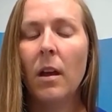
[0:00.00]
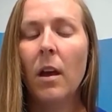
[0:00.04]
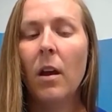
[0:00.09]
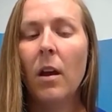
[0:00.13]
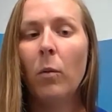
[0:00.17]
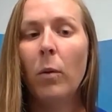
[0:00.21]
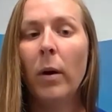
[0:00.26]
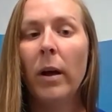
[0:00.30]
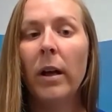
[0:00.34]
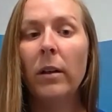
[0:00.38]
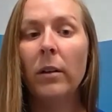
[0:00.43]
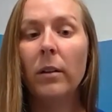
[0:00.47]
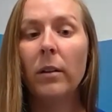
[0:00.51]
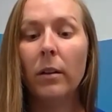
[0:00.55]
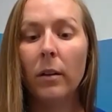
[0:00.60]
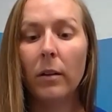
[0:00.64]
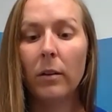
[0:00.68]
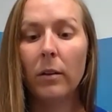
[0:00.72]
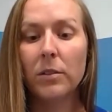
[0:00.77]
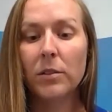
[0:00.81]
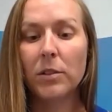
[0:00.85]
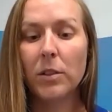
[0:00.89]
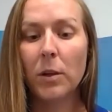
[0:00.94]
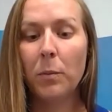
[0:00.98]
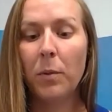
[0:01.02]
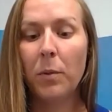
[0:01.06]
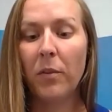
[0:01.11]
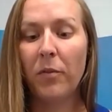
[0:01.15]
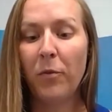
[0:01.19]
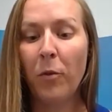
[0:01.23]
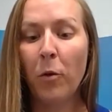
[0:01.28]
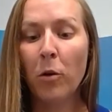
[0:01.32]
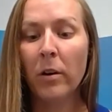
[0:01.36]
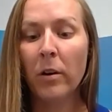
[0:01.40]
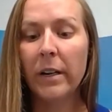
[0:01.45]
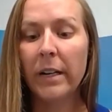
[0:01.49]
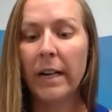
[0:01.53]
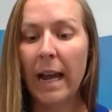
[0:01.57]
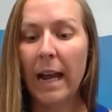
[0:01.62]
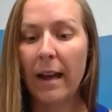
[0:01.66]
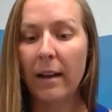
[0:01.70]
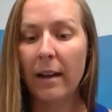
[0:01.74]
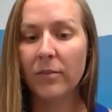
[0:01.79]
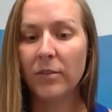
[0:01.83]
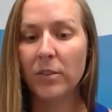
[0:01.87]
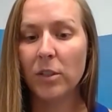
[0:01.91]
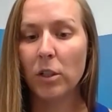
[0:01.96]
Well, so before and
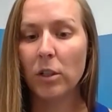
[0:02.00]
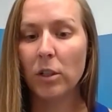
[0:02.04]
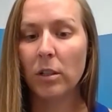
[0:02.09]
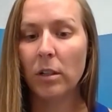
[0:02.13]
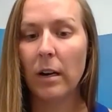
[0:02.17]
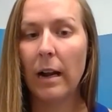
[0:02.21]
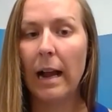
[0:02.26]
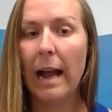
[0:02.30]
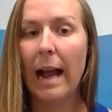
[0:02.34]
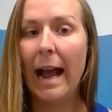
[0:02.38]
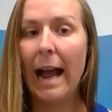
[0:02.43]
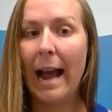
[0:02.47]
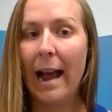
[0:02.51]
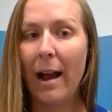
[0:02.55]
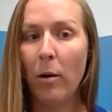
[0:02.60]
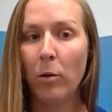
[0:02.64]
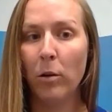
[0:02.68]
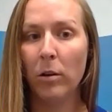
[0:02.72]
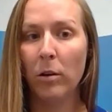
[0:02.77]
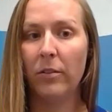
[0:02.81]
after our